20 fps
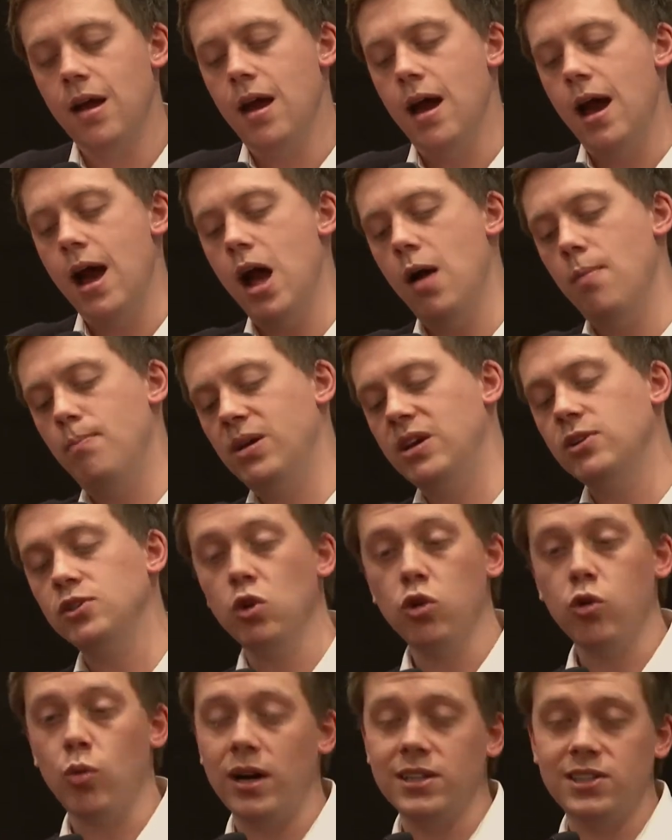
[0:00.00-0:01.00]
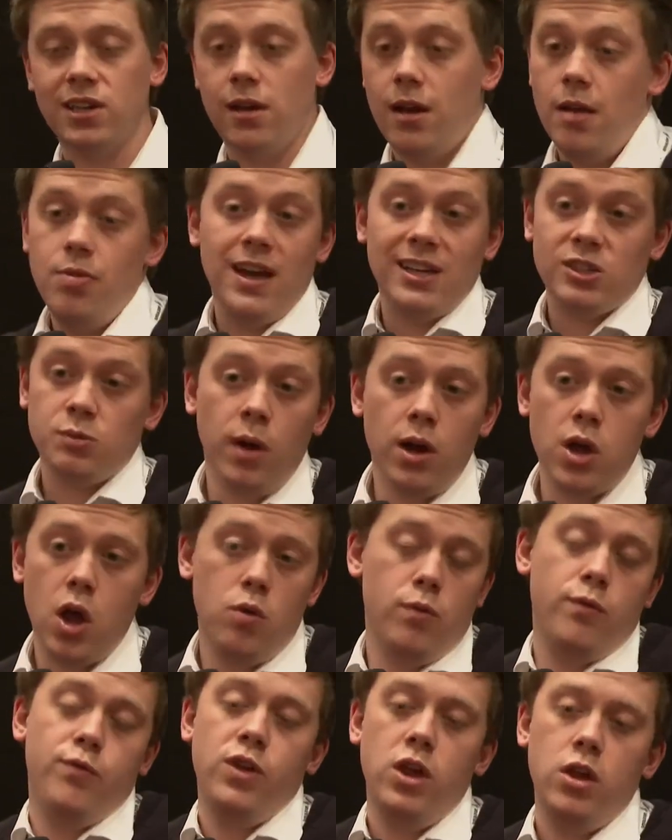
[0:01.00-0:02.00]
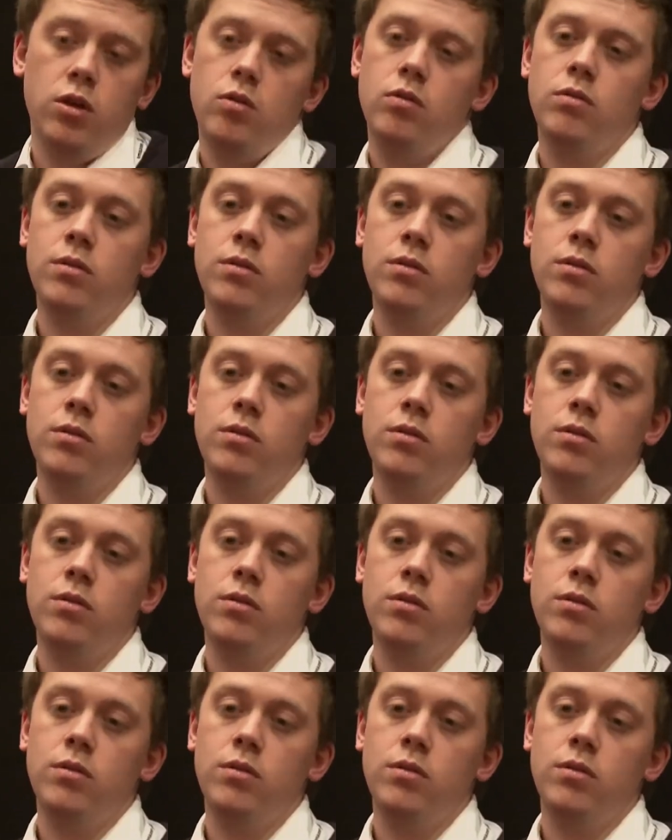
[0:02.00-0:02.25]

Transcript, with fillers: uh, because otherwise, and that's my own view.